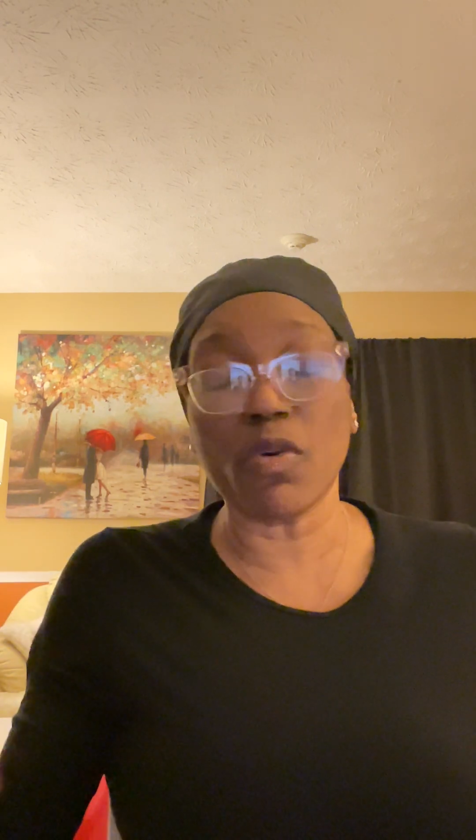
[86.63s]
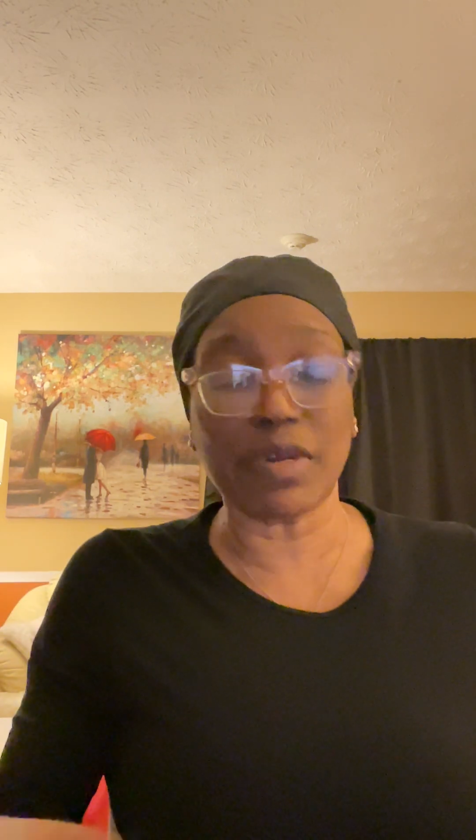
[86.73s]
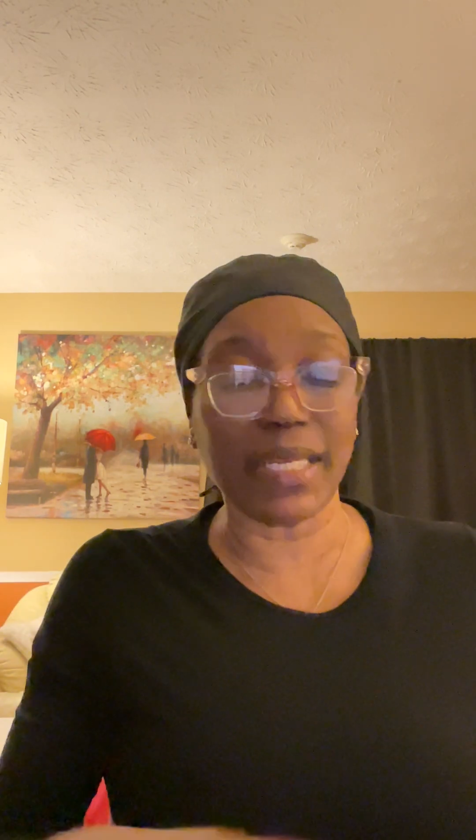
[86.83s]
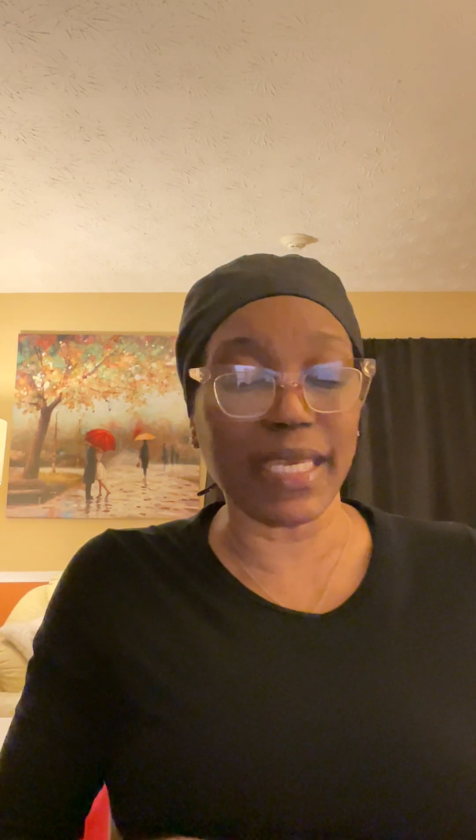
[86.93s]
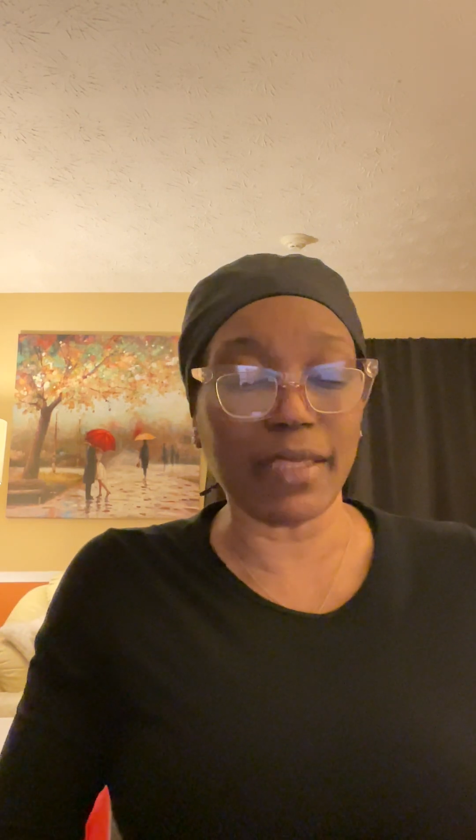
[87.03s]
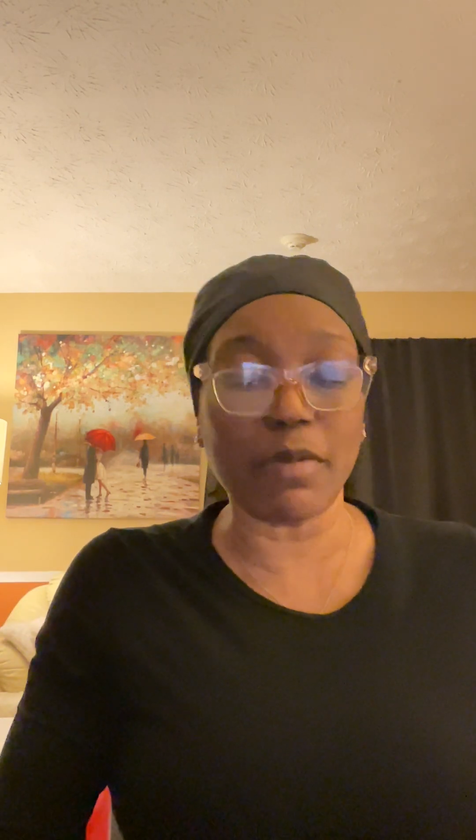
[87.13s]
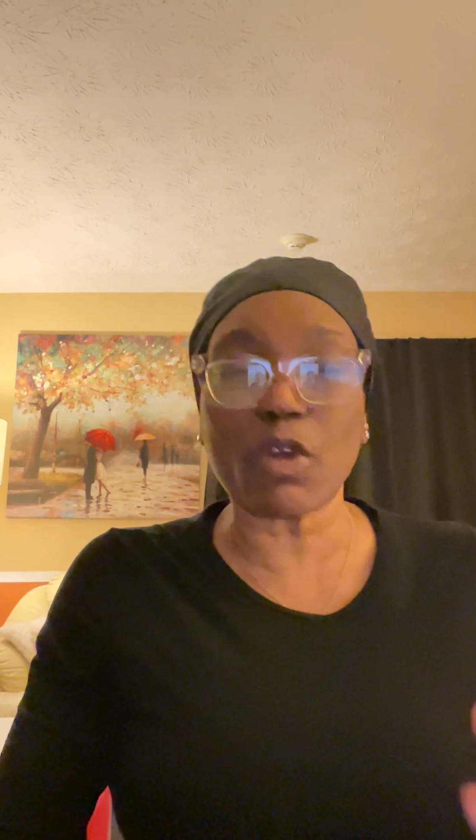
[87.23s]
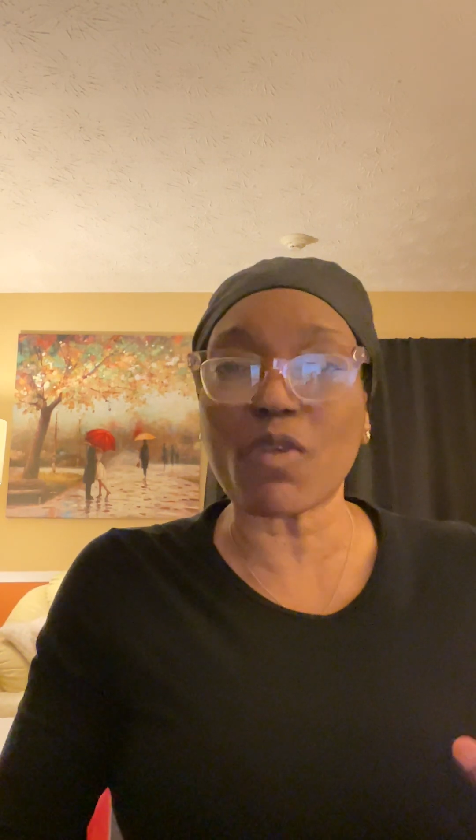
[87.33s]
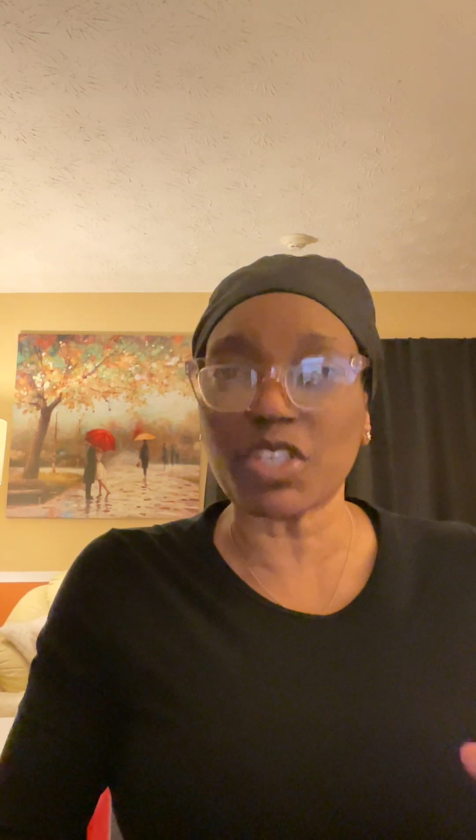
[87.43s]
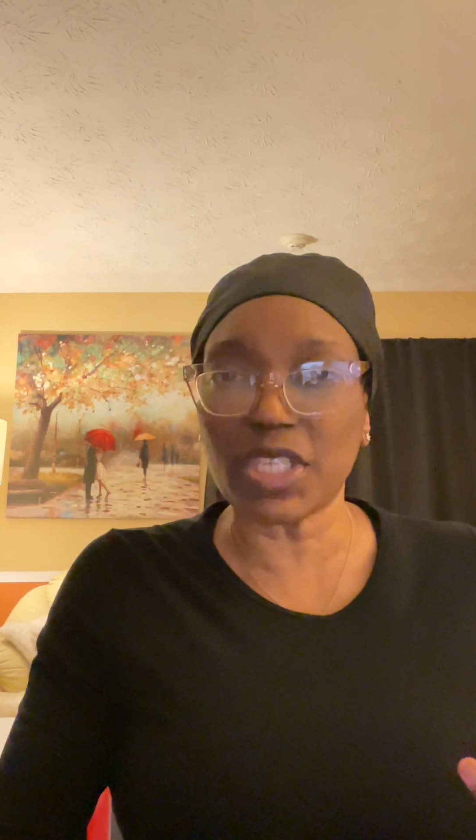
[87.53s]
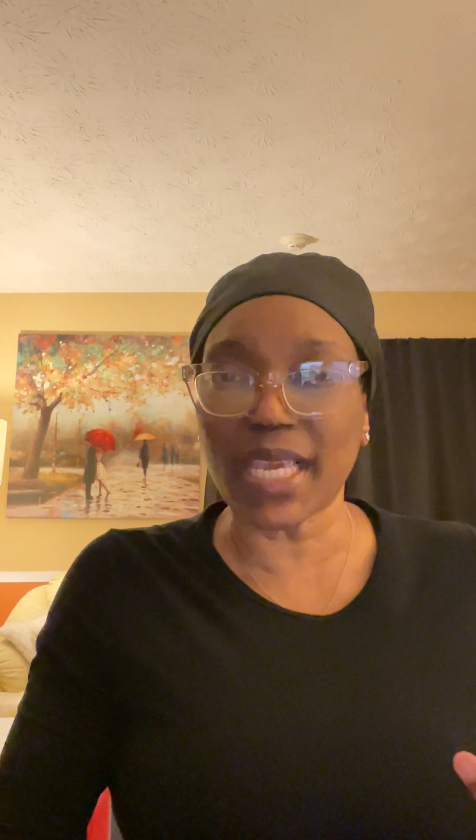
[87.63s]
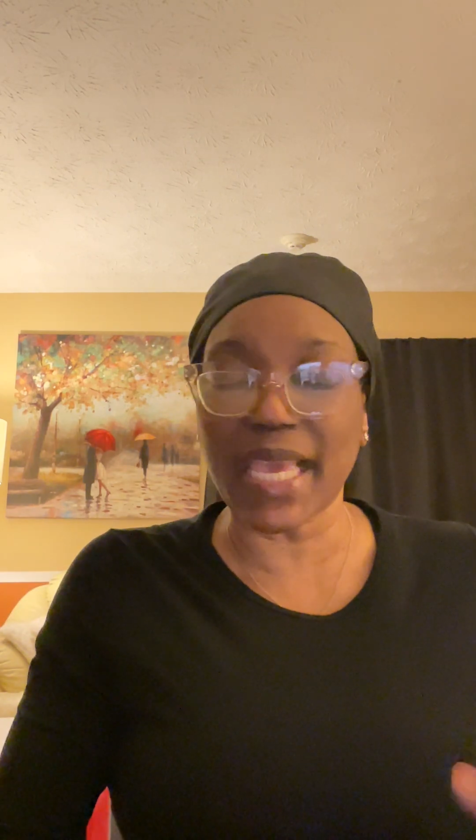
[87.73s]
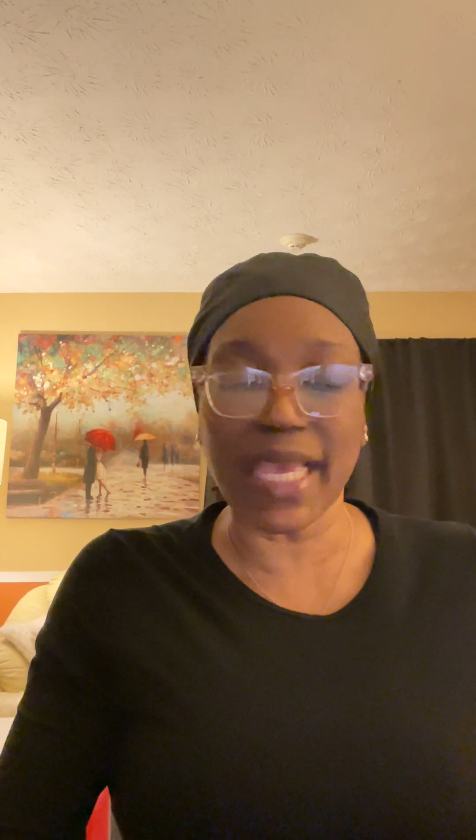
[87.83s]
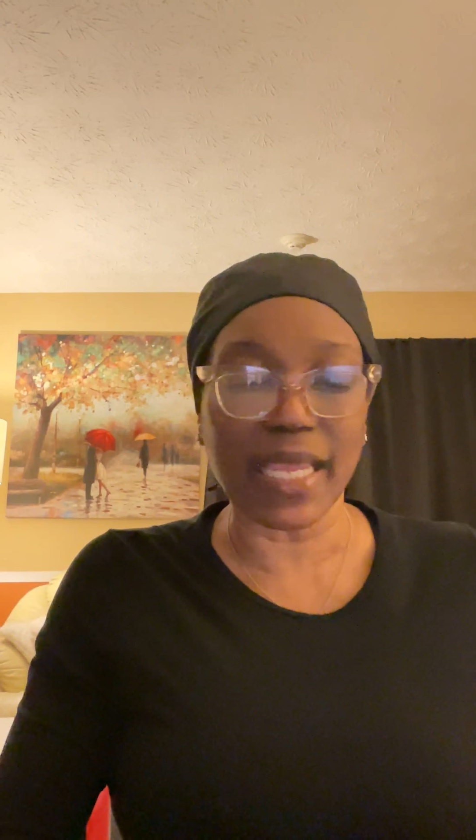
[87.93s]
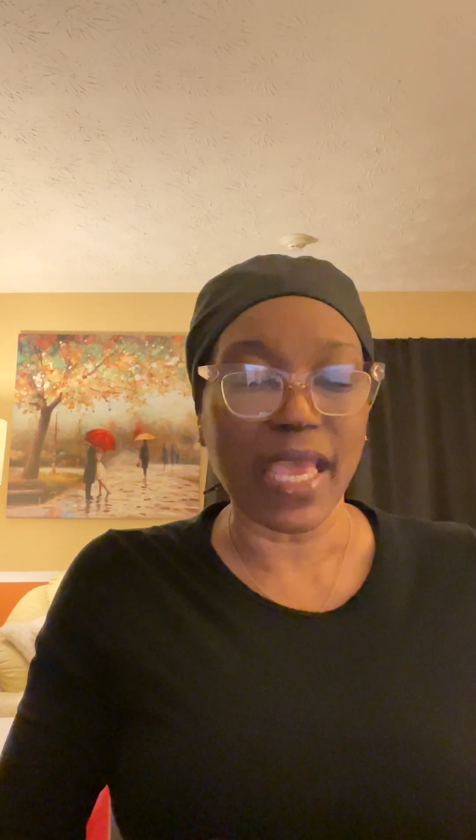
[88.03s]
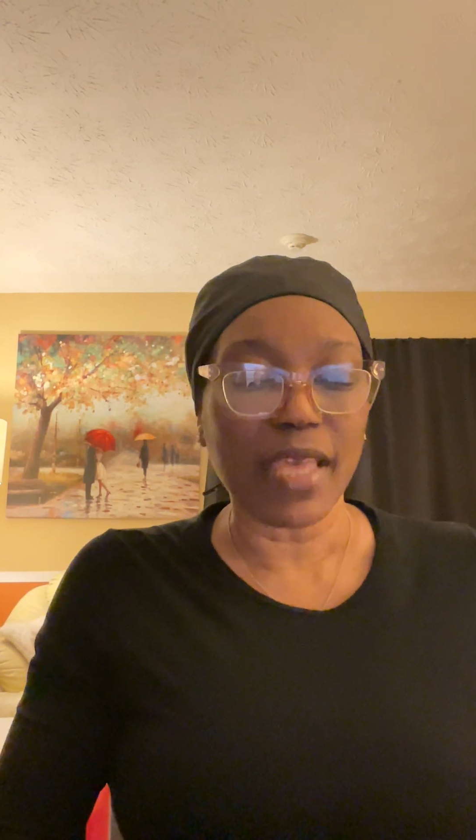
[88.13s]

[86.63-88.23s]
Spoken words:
orally, they were crushing it,